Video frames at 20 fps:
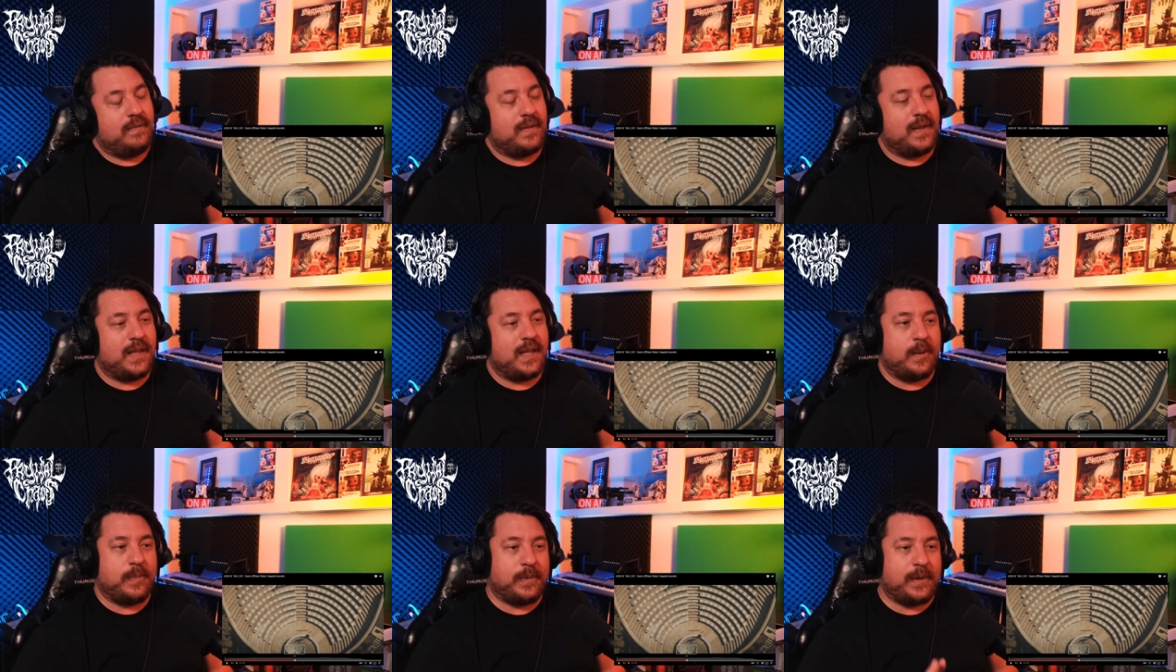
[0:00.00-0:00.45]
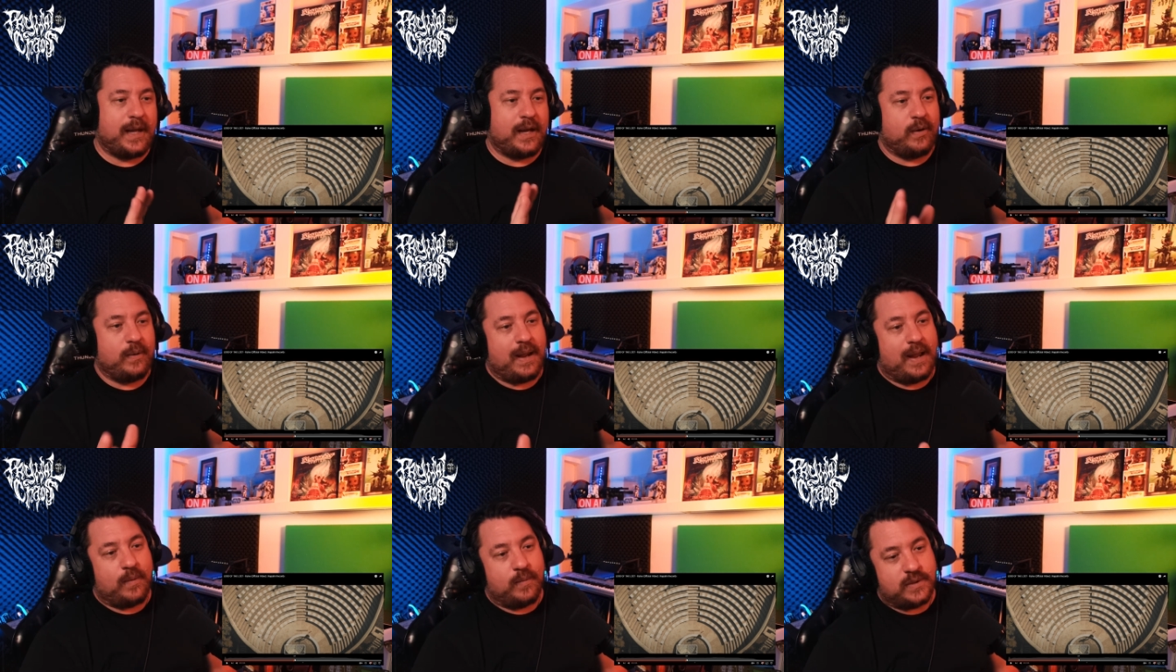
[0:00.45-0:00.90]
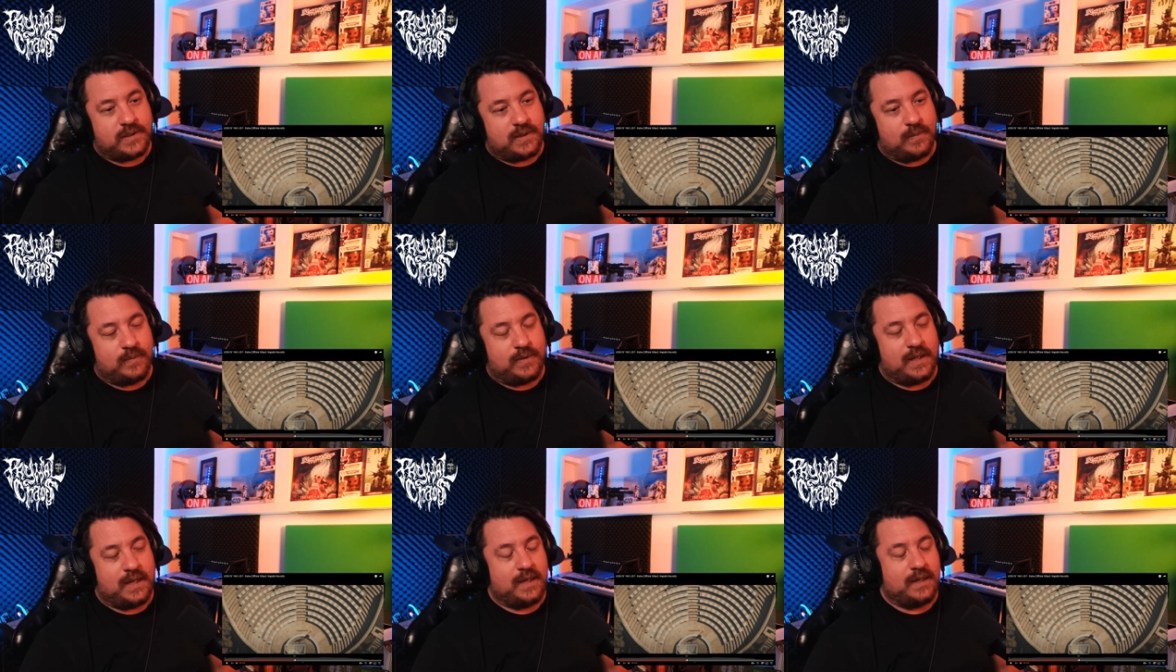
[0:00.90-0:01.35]
then they play around with
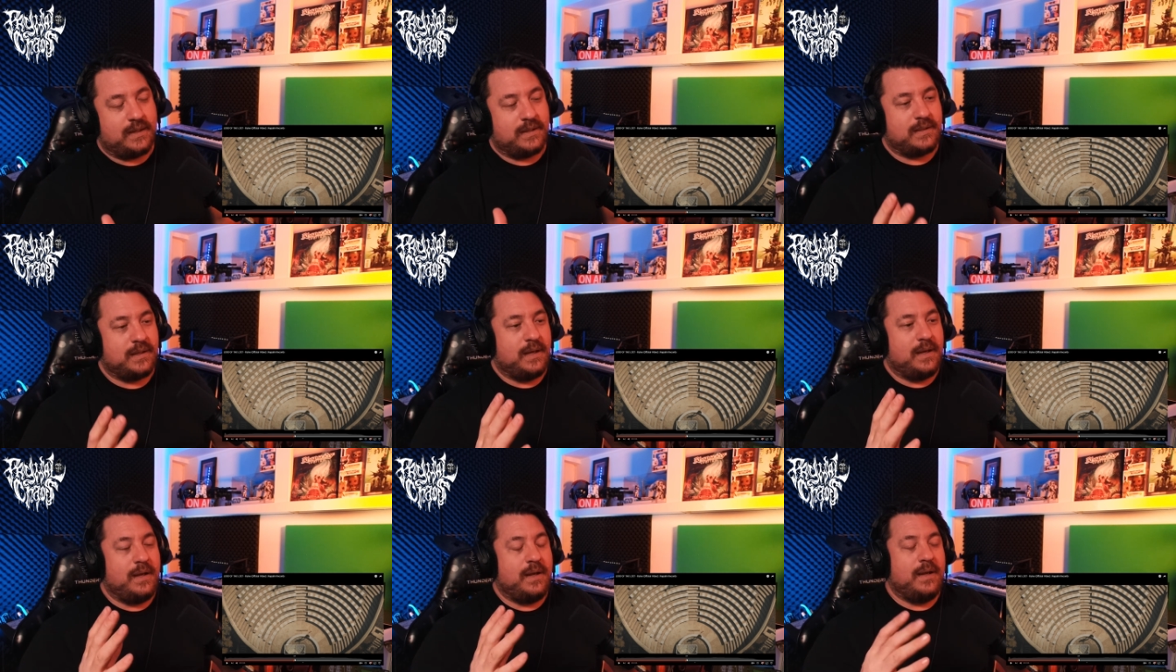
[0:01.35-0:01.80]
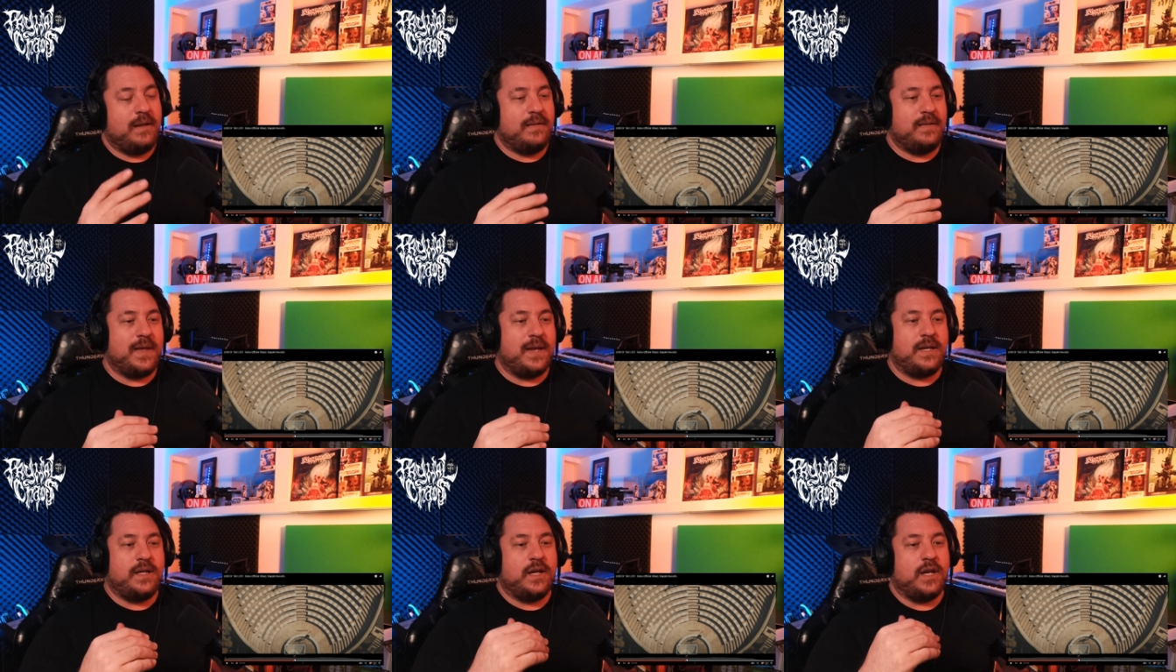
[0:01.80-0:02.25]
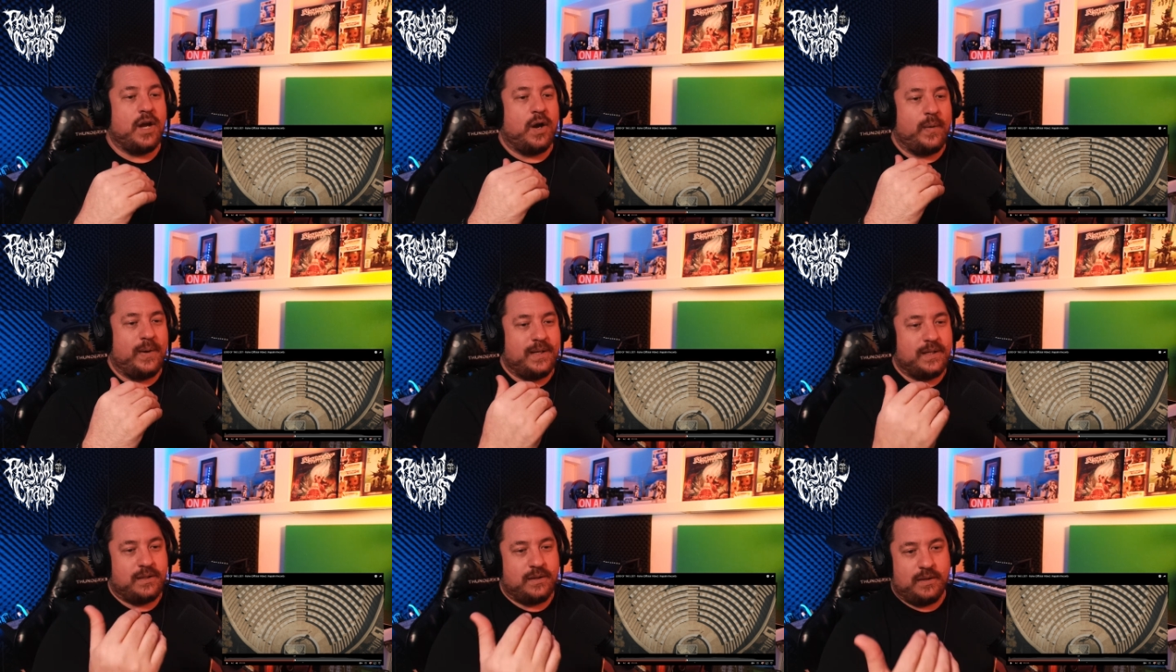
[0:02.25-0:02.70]
some things then you
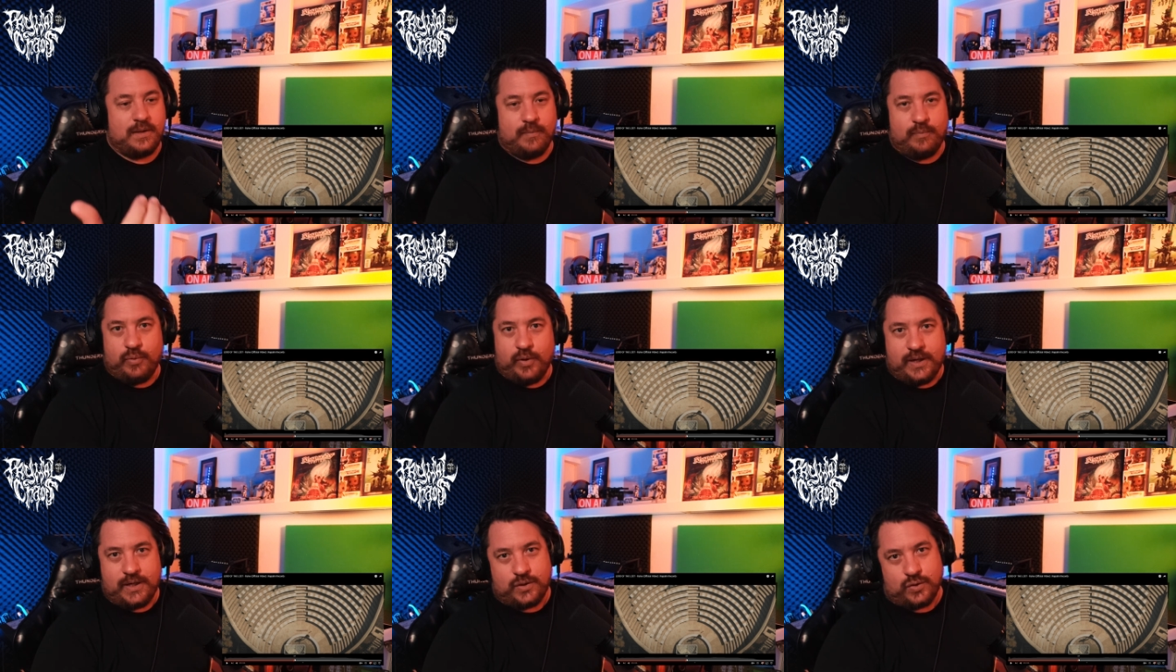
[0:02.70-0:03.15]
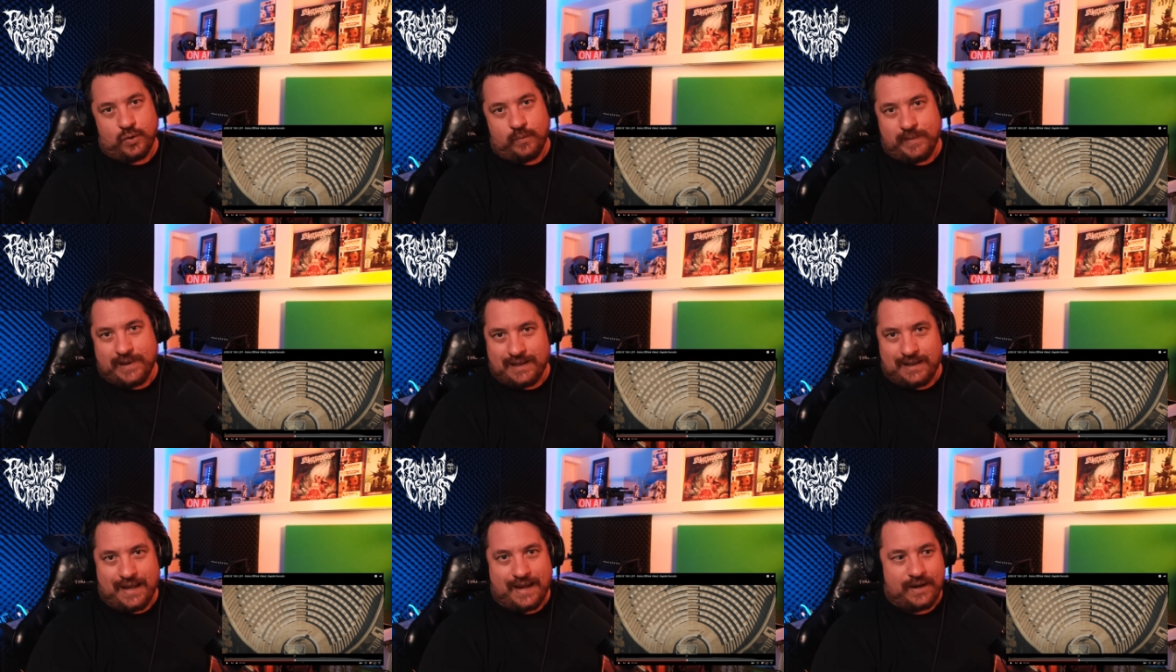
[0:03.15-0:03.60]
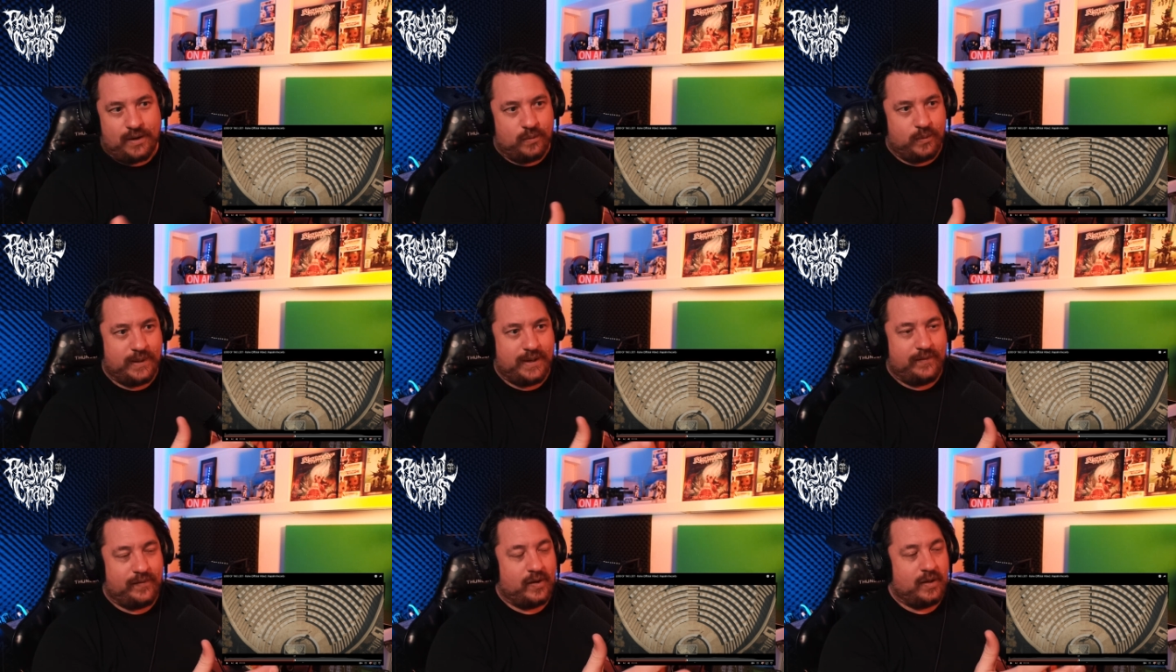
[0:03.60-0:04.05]
go into the bridge or middle eight
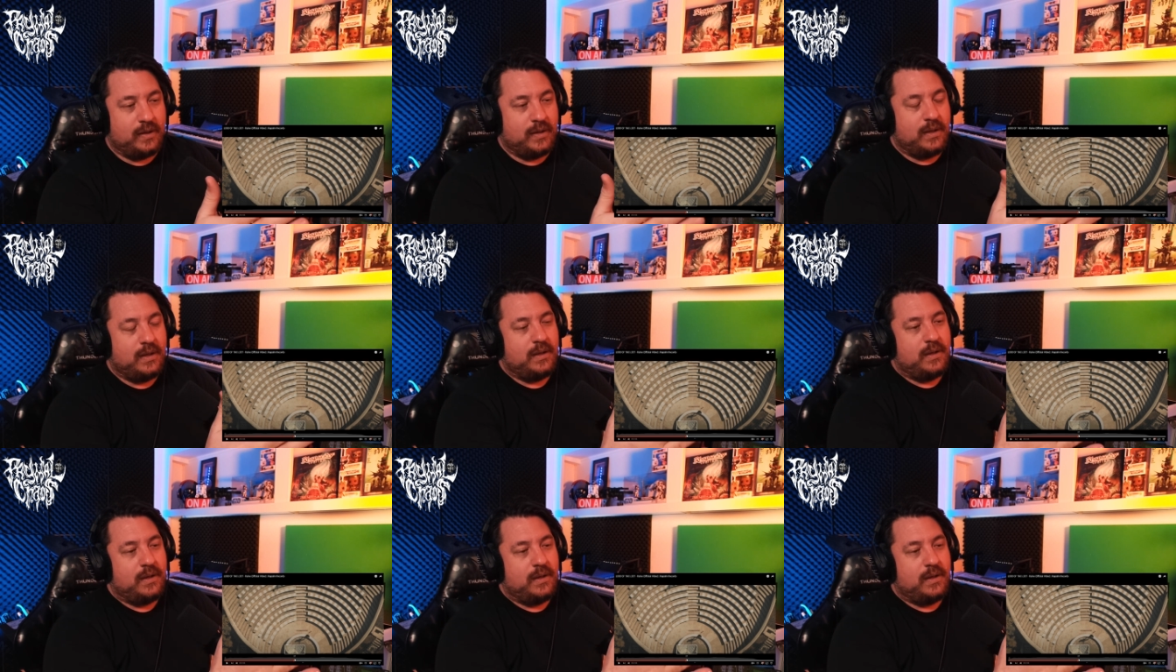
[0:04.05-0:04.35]
or whatever